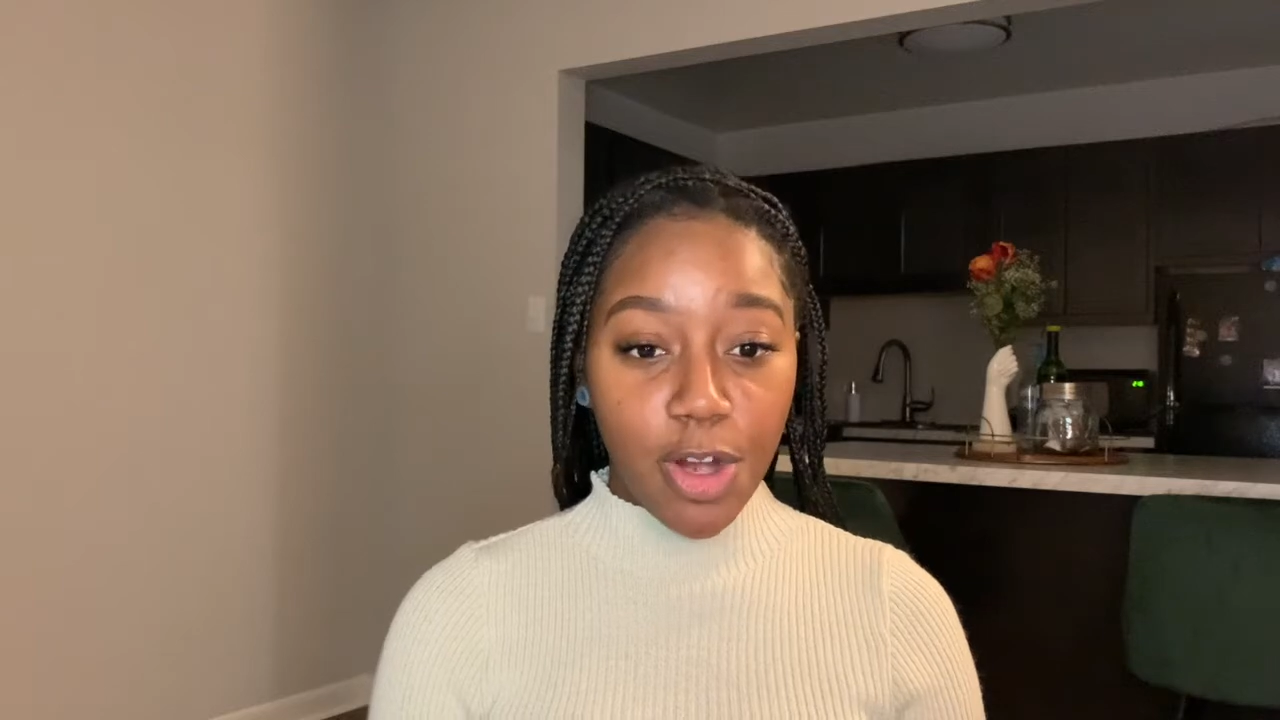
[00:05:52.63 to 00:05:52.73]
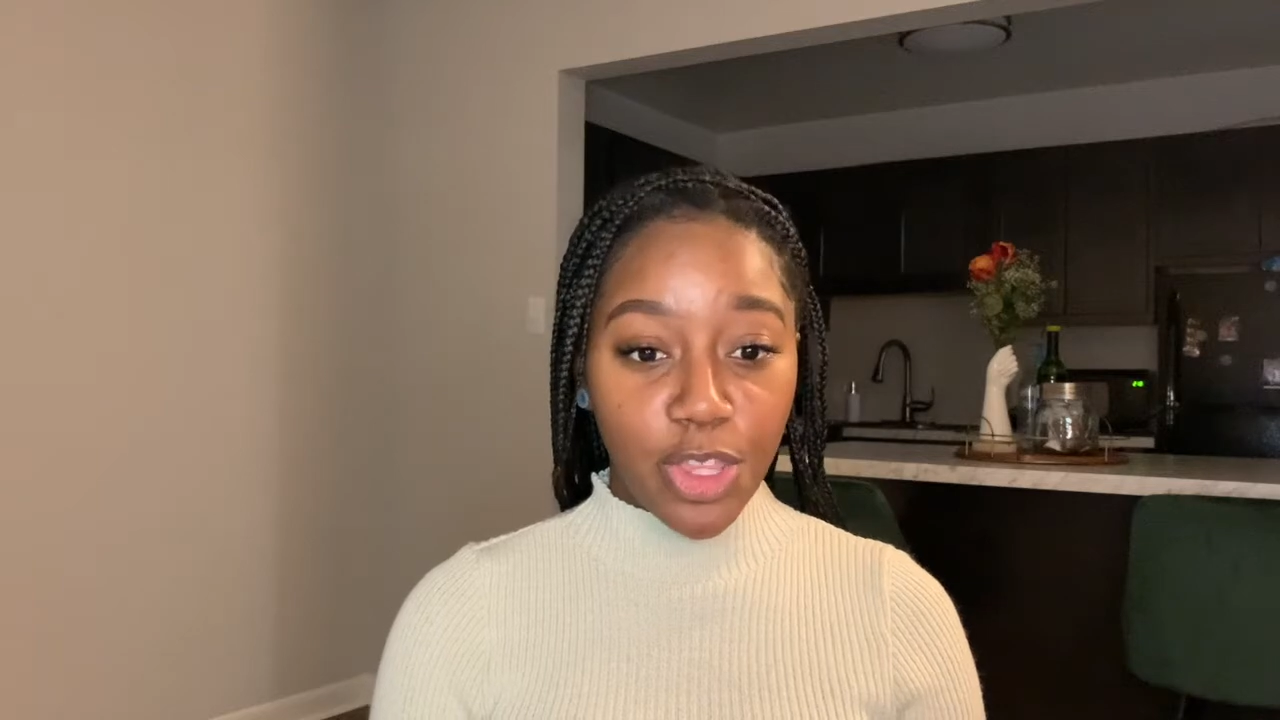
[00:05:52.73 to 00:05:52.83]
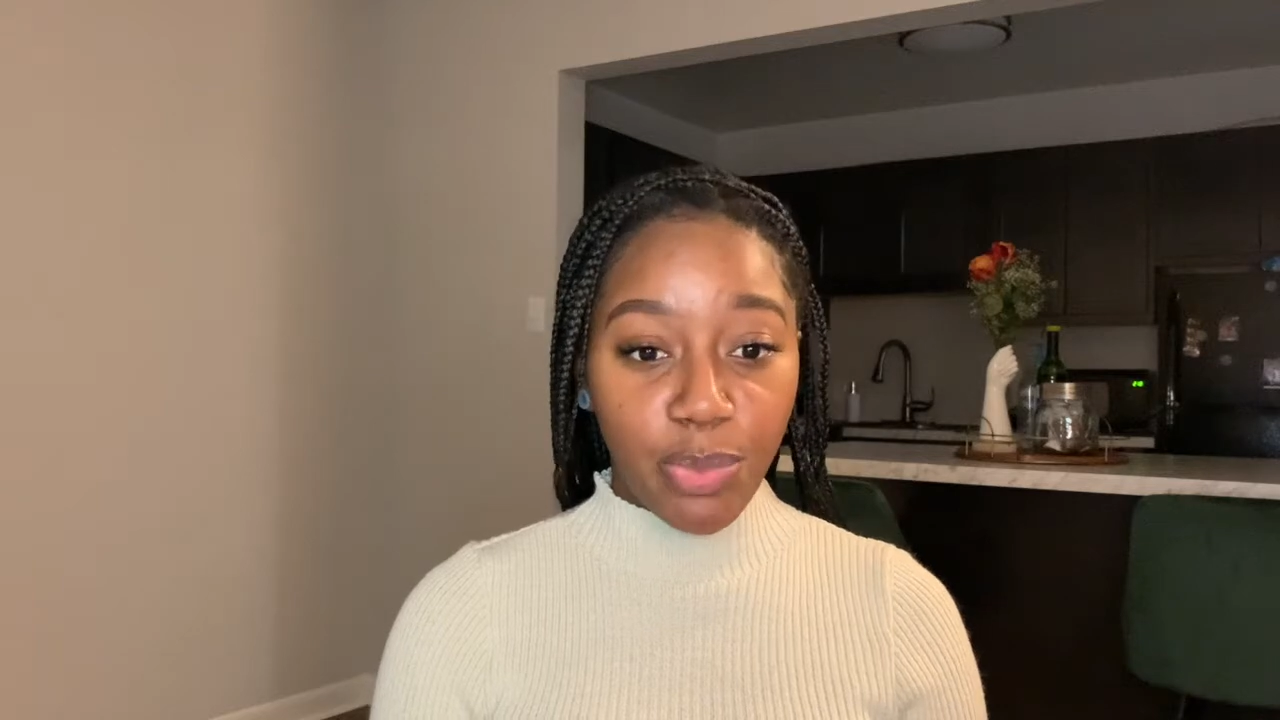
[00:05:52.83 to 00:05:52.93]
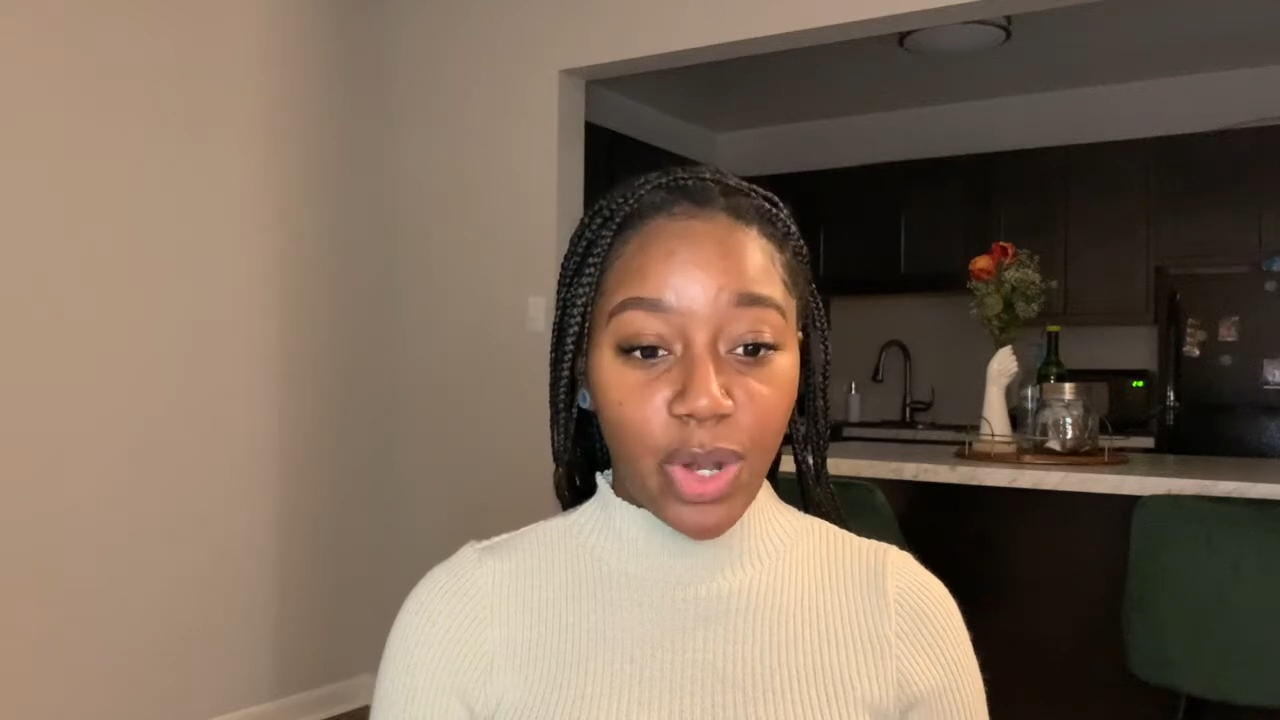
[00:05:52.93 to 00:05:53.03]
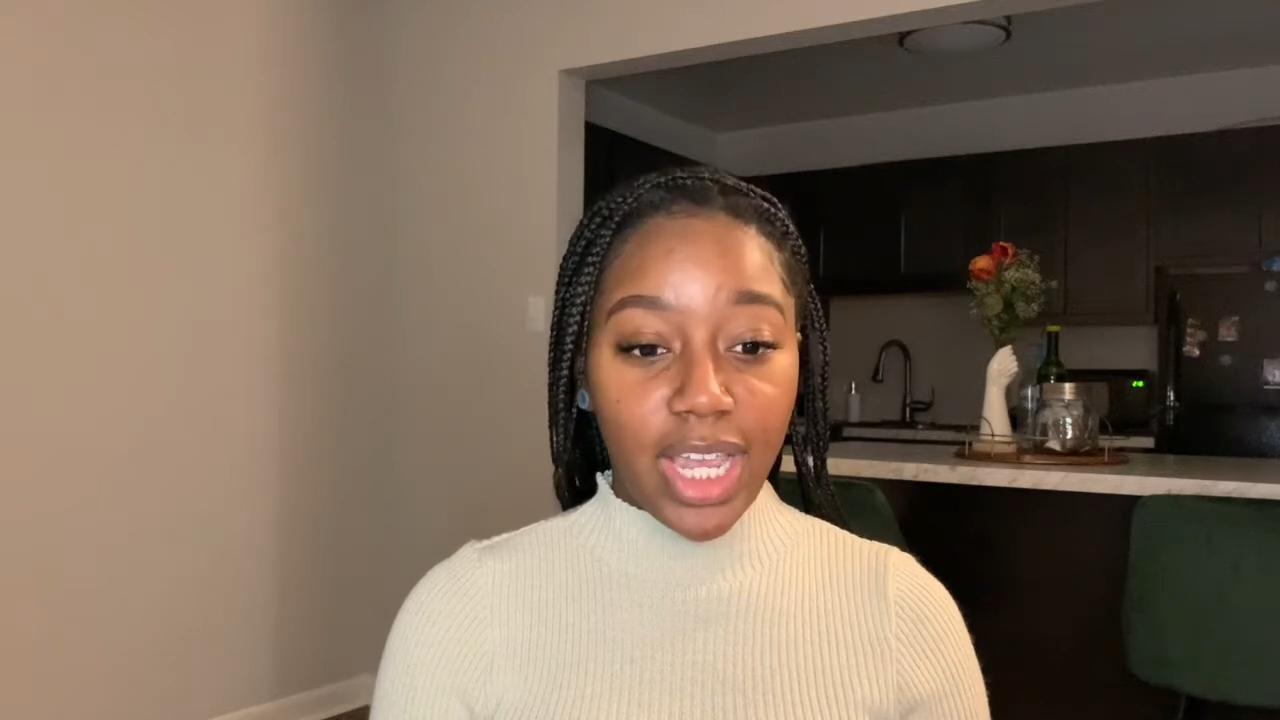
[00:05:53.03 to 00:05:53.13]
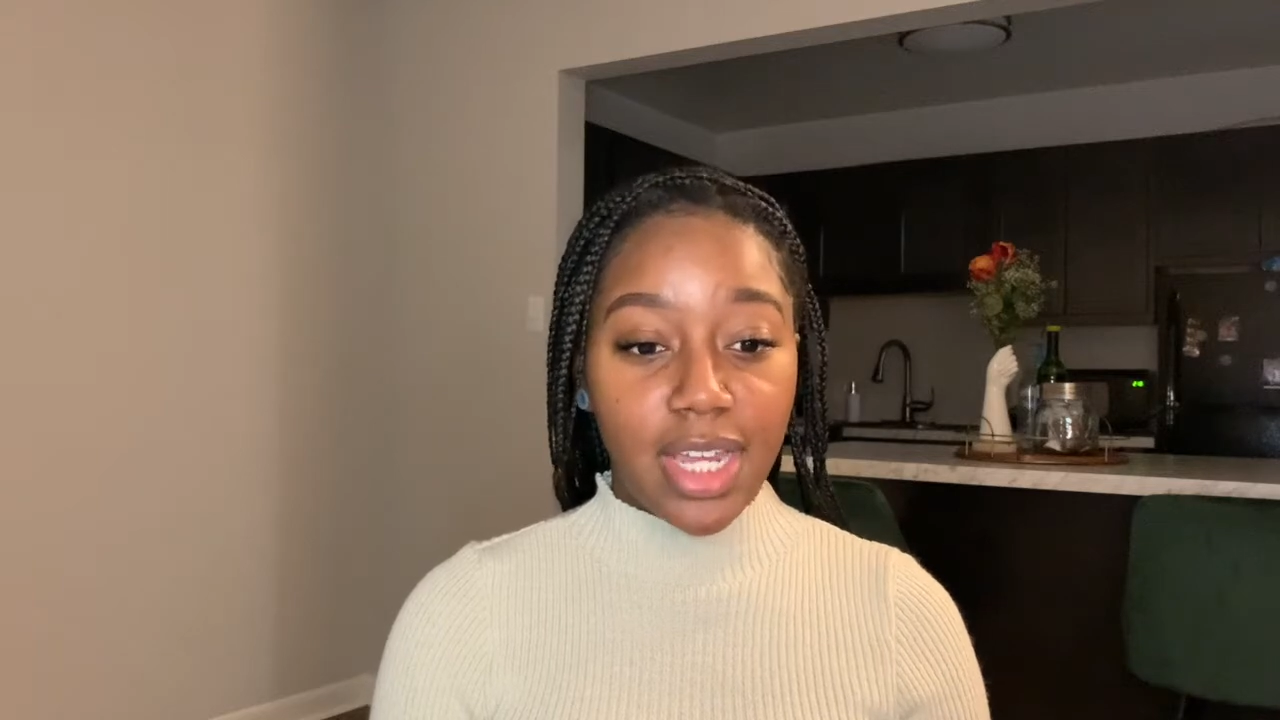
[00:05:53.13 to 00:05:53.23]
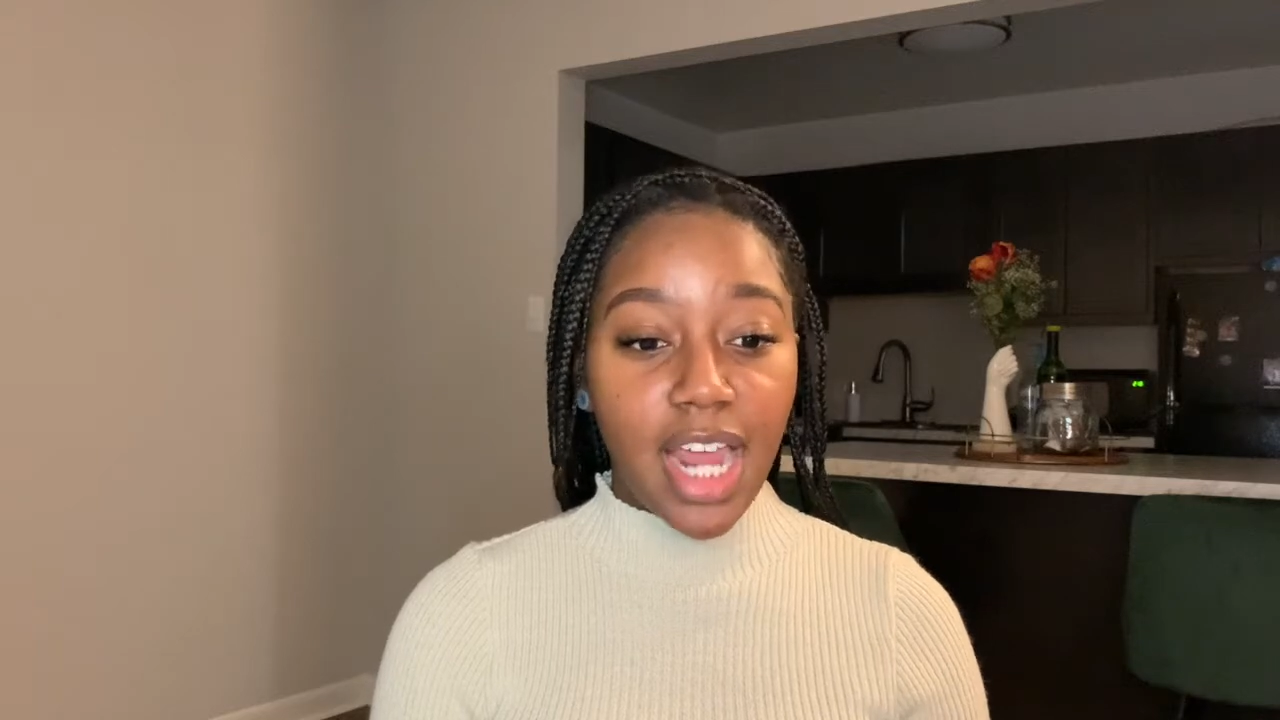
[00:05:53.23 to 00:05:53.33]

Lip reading: of the brand.